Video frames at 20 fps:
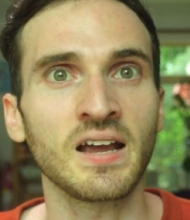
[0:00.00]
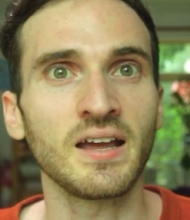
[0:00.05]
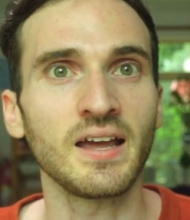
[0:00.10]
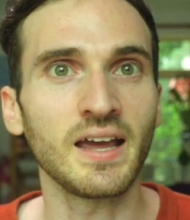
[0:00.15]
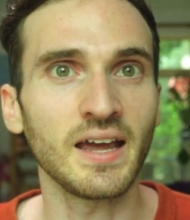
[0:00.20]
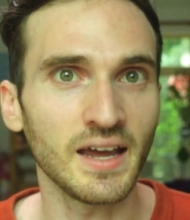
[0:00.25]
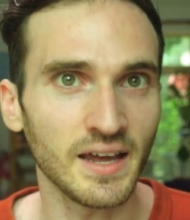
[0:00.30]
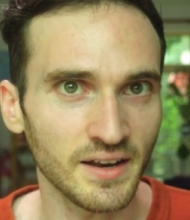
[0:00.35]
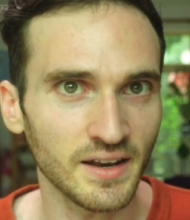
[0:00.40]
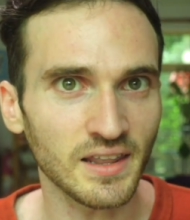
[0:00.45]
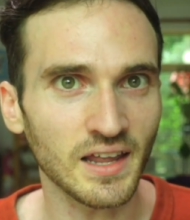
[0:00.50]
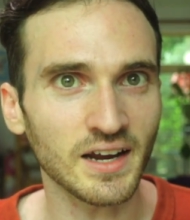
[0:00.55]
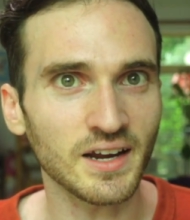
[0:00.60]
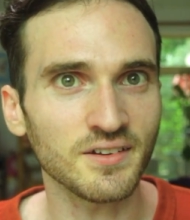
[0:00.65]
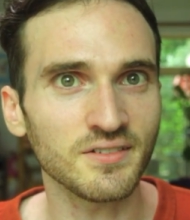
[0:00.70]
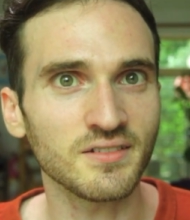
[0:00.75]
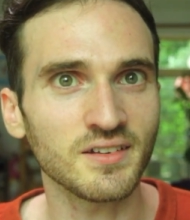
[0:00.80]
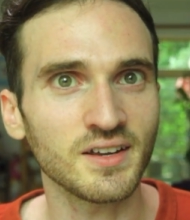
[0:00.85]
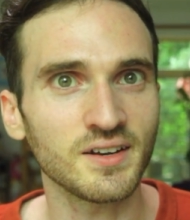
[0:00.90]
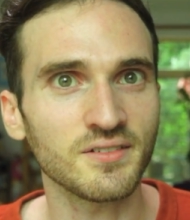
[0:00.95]
And like I
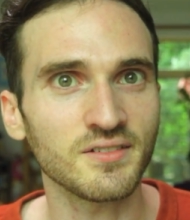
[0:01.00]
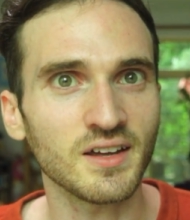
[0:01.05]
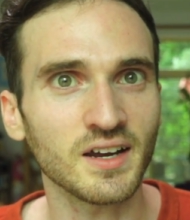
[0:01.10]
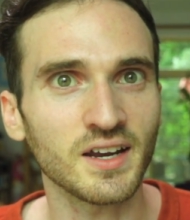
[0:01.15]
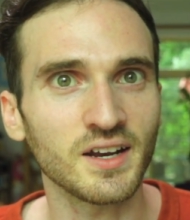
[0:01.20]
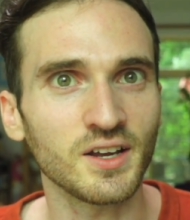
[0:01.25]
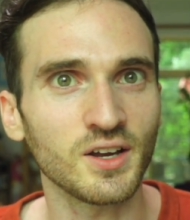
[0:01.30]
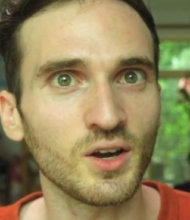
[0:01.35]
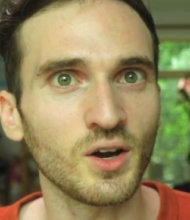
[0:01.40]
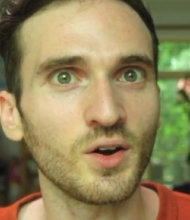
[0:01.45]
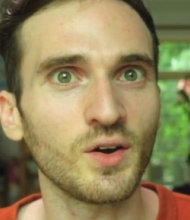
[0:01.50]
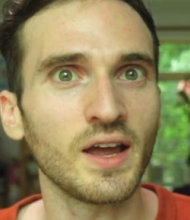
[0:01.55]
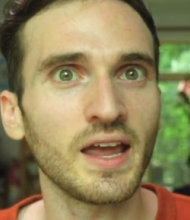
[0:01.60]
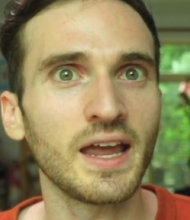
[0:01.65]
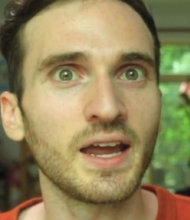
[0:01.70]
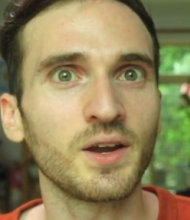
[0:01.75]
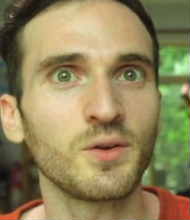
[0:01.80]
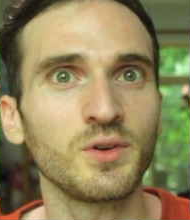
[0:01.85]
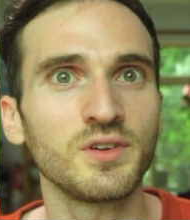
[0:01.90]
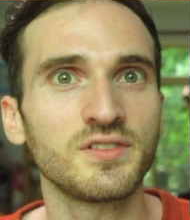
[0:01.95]
said a second ago,
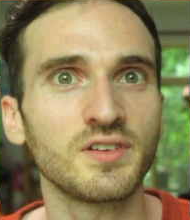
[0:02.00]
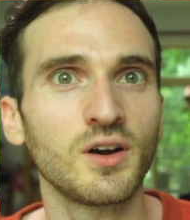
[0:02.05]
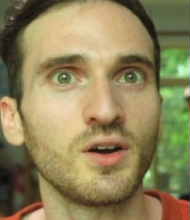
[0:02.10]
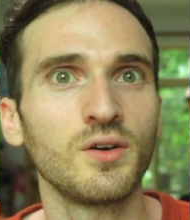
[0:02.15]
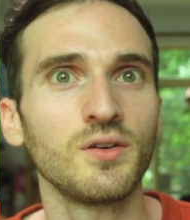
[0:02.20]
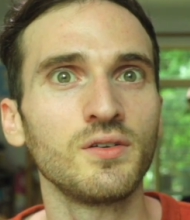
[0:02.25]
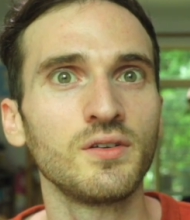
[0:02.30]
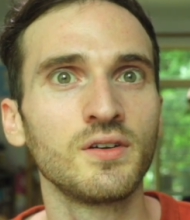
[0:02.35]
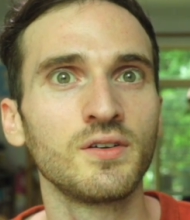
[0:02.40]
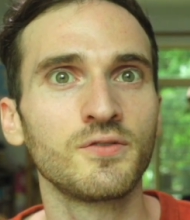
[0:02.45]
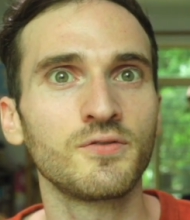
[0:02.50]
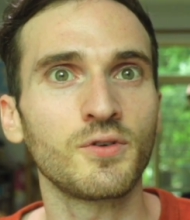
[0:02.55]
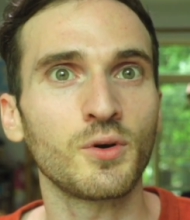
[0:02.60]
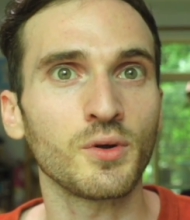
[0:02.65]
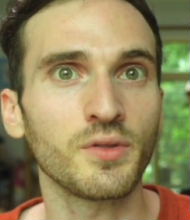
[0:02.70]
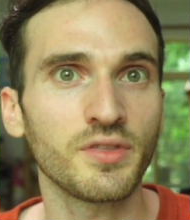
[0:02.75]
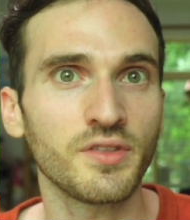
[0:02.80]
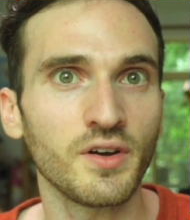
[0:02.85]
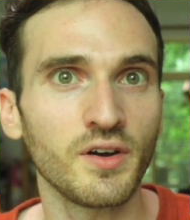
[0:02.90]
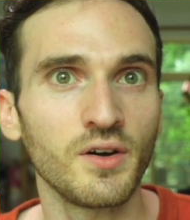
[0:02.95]
angry tone,
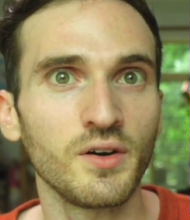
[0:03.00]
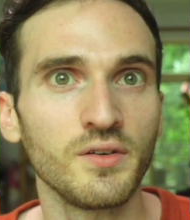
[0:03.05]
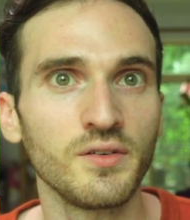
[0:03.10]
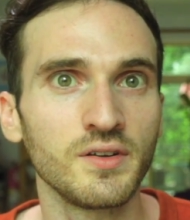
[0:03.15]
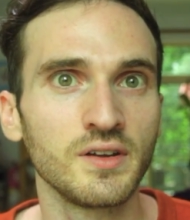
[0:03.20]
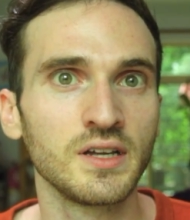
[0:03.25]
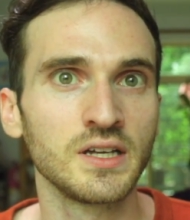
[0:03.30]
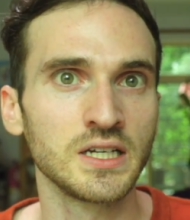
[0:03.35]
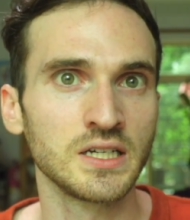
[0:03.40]
4th tone.